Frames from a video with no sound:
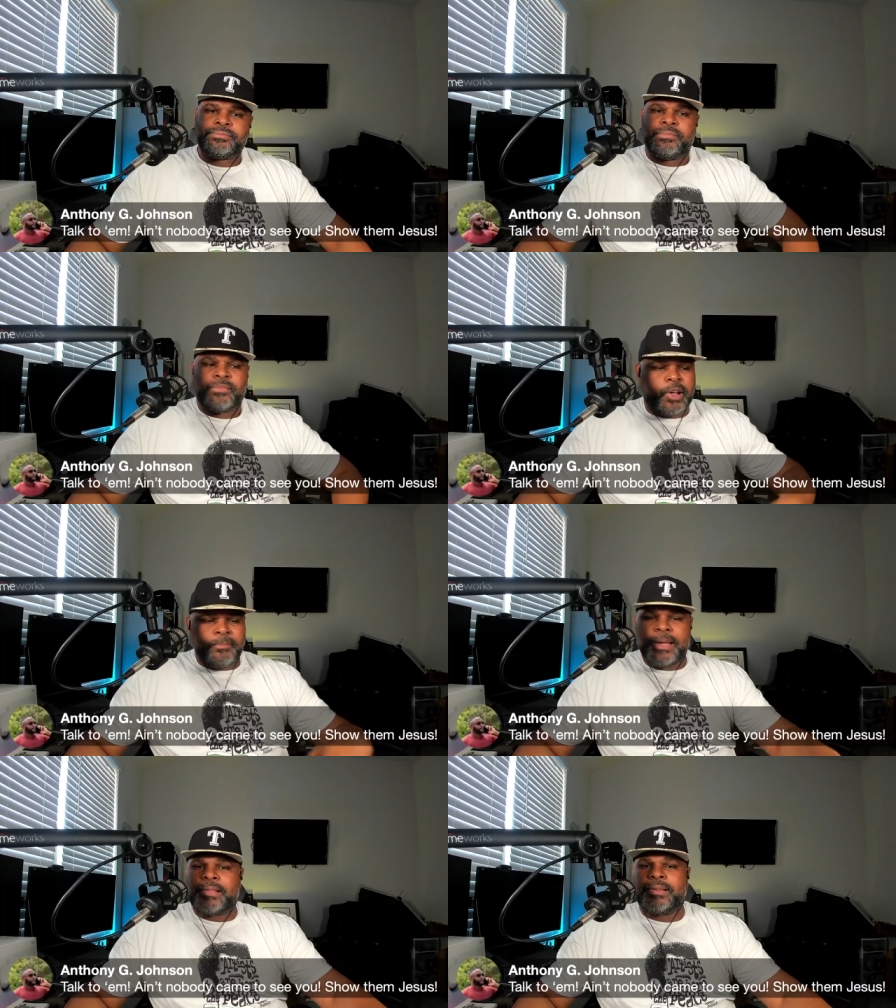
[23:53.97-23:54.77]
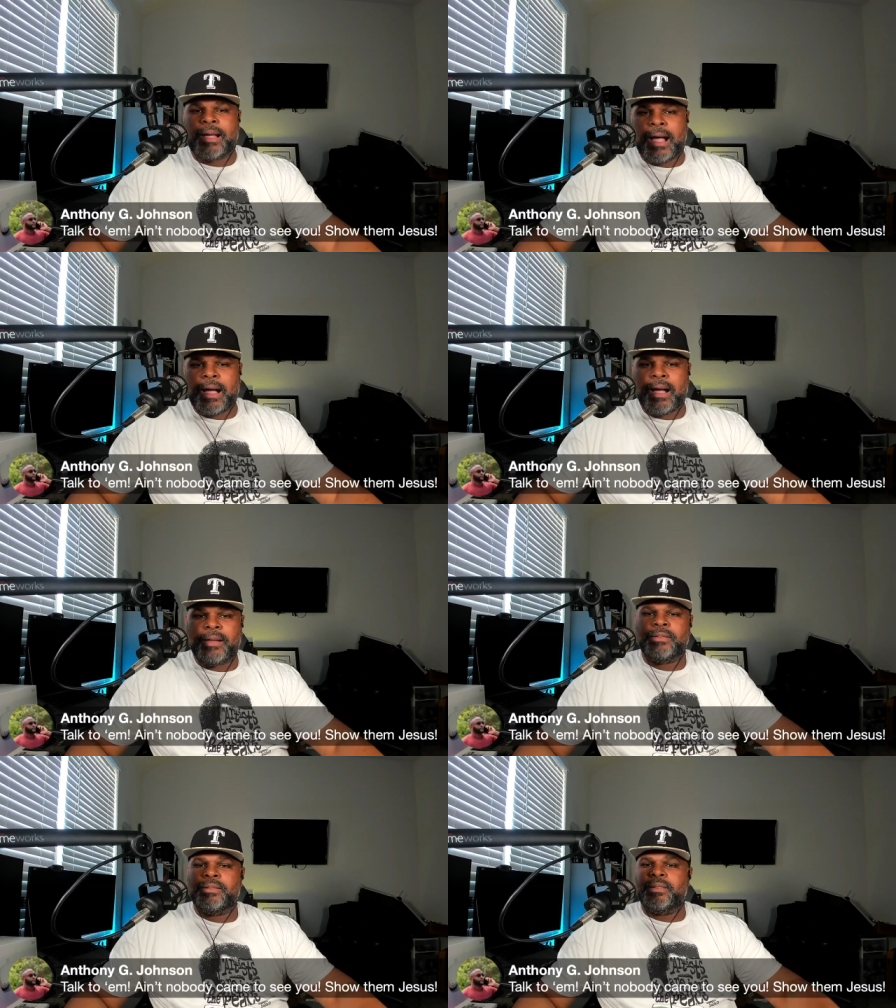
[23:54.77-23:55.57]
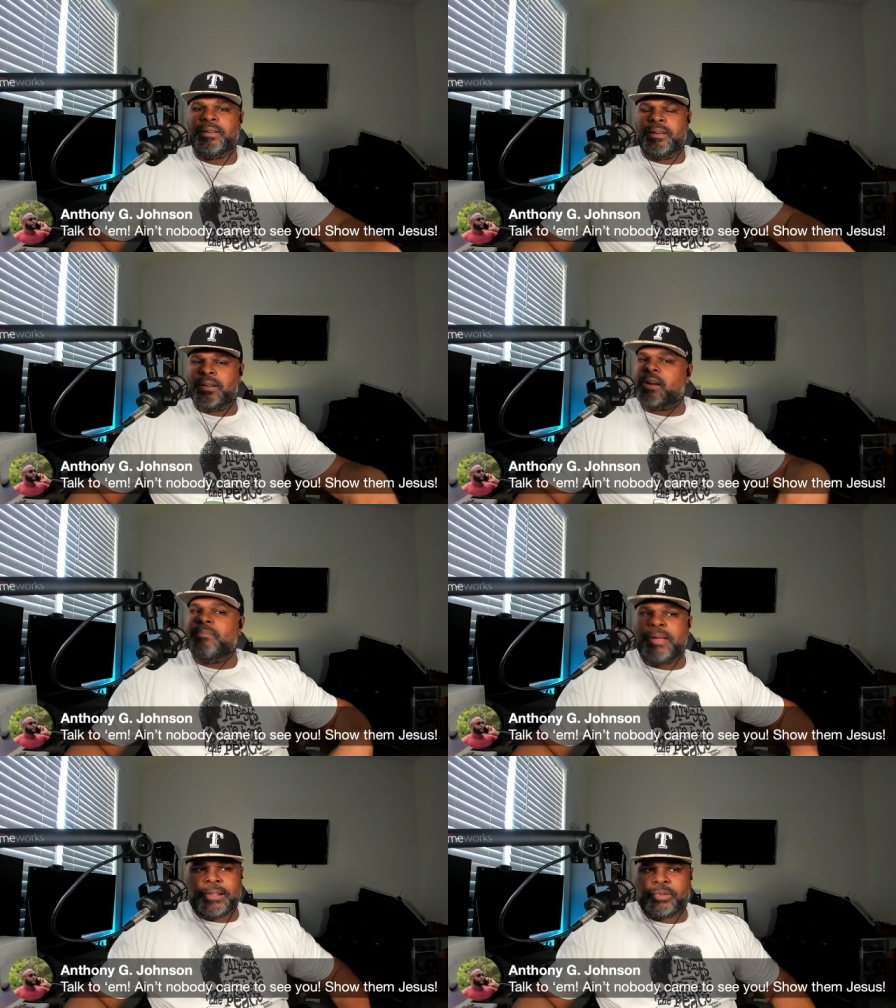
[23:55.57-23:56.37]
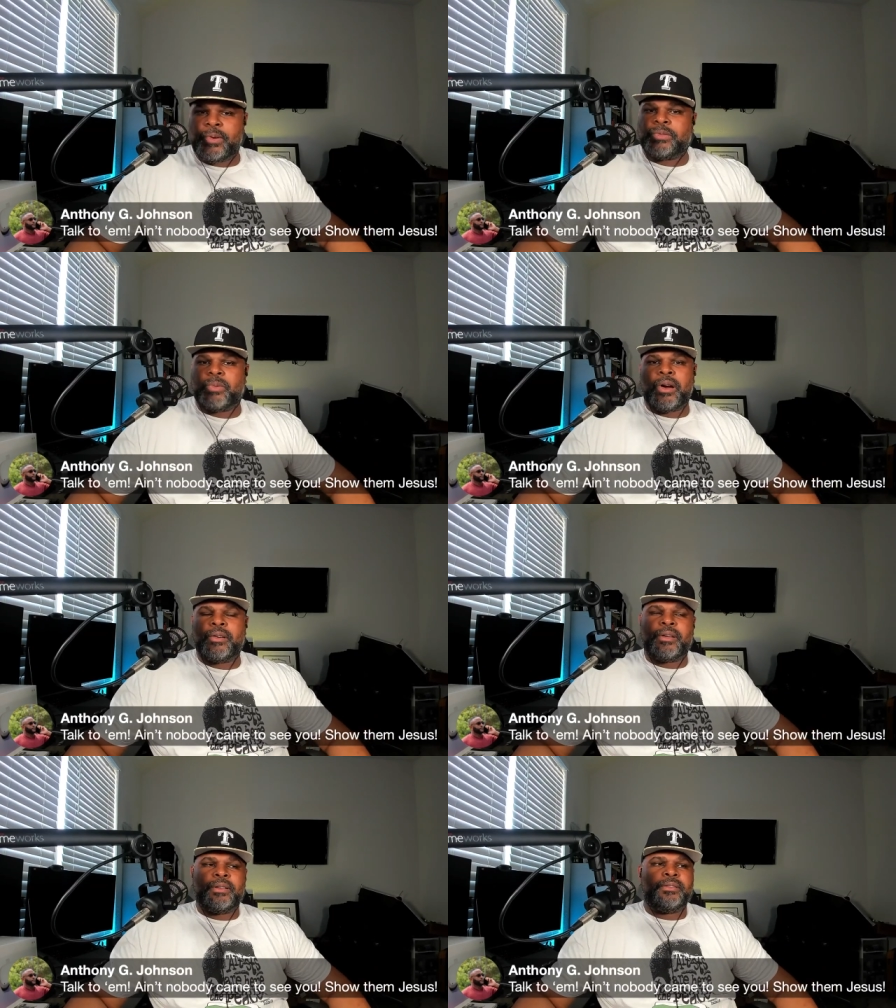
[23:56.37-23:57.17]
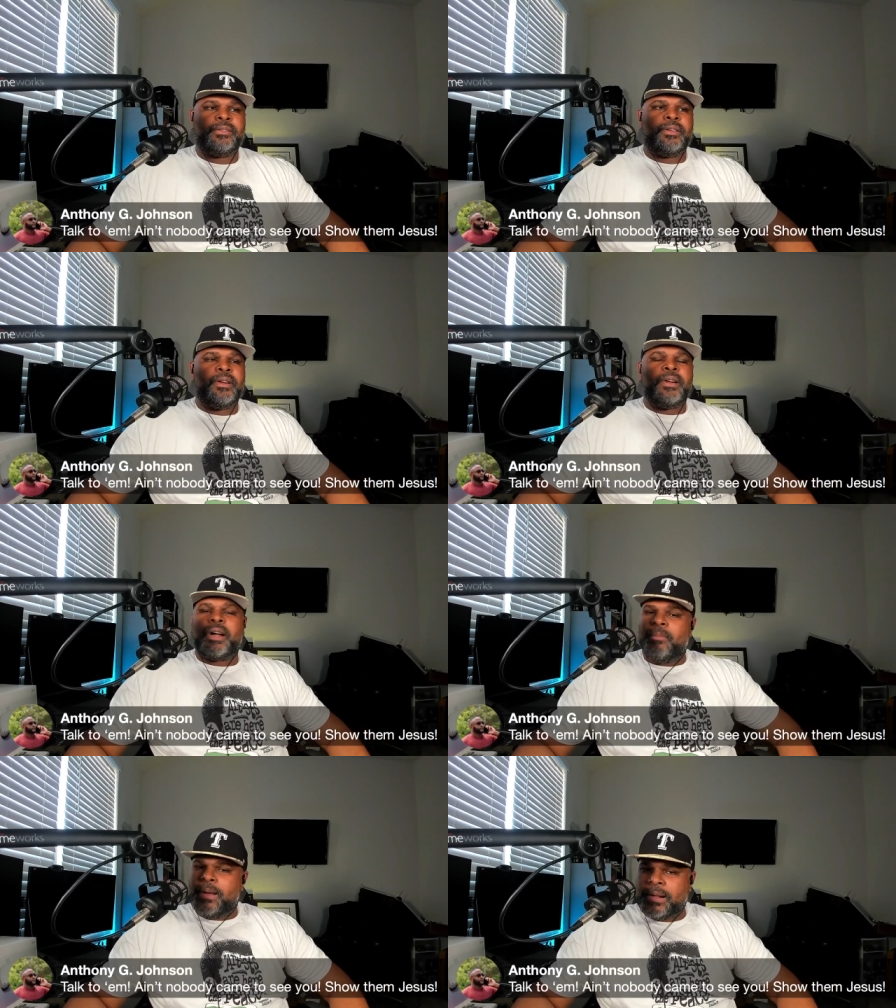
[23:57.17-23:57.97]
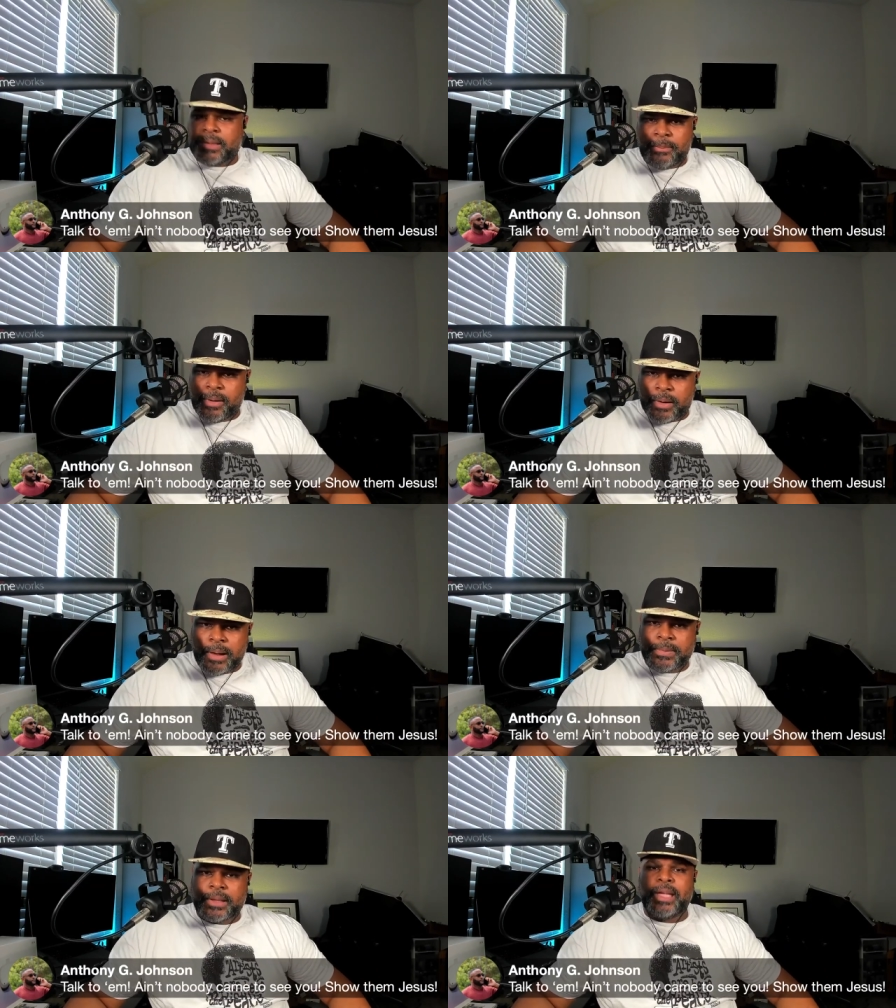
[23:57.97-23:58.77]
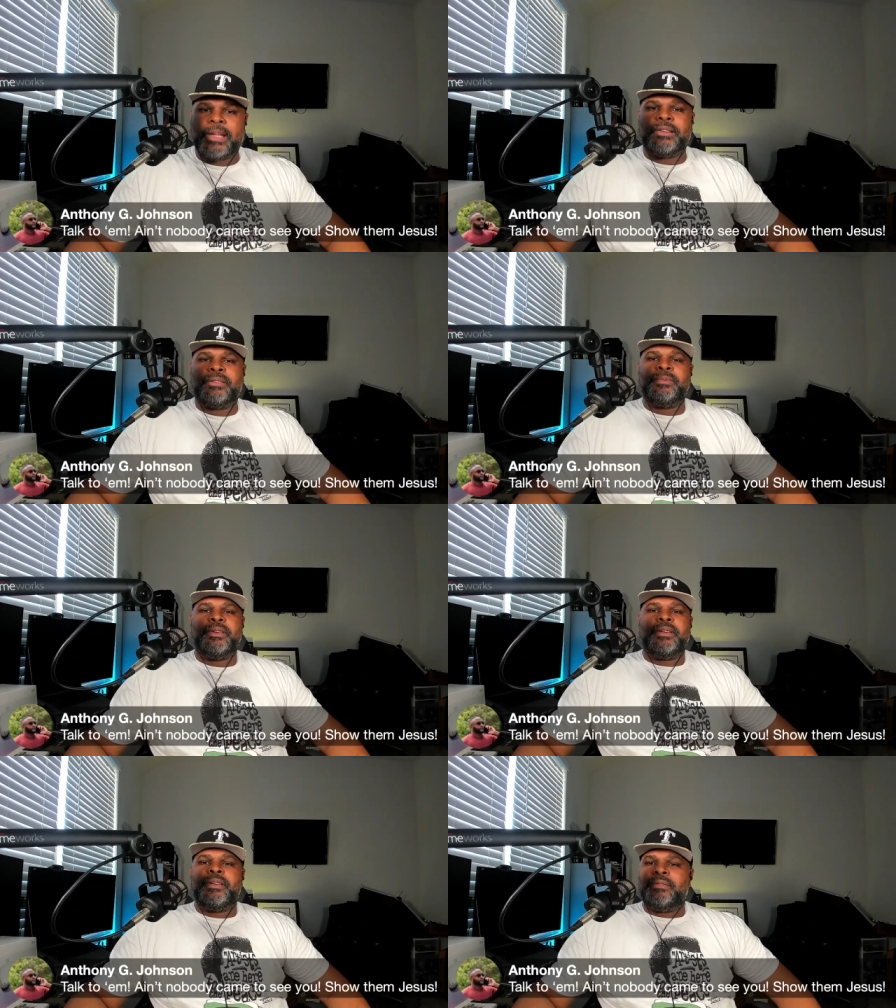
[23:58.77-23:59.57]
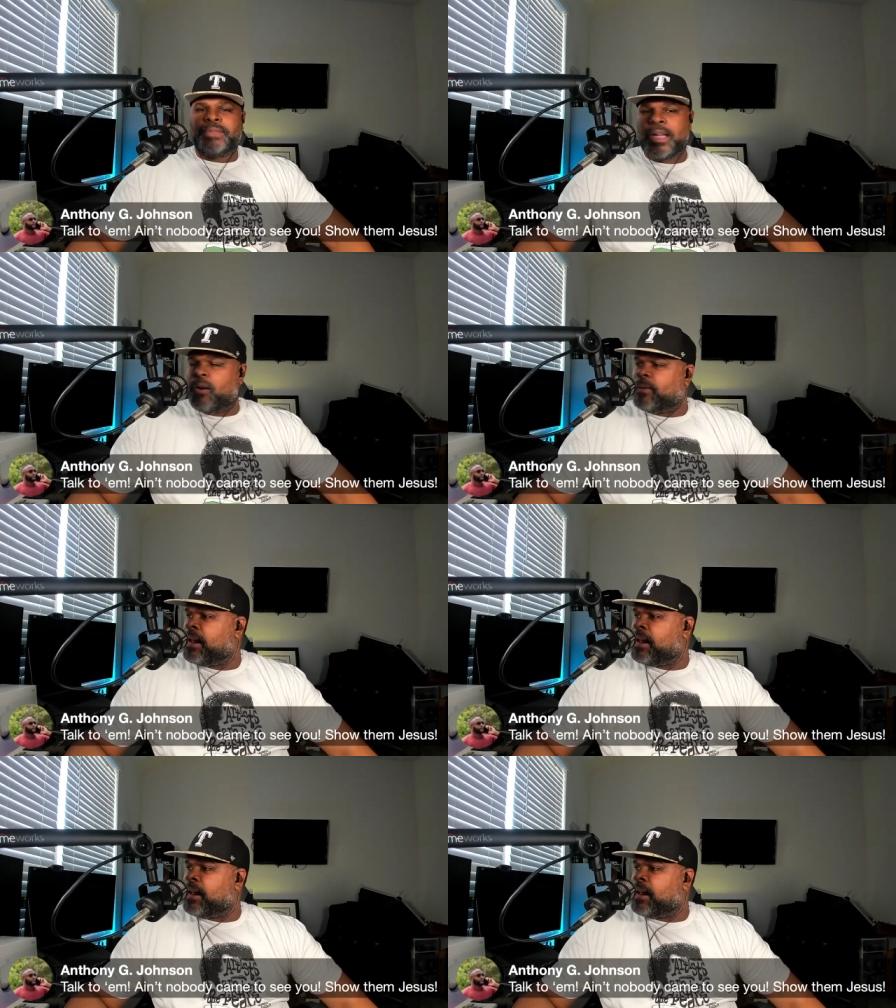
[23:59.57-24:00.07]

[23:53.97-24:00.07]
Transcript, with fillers: Committed to God, committed to his work, committed to building up the kingdom, they over there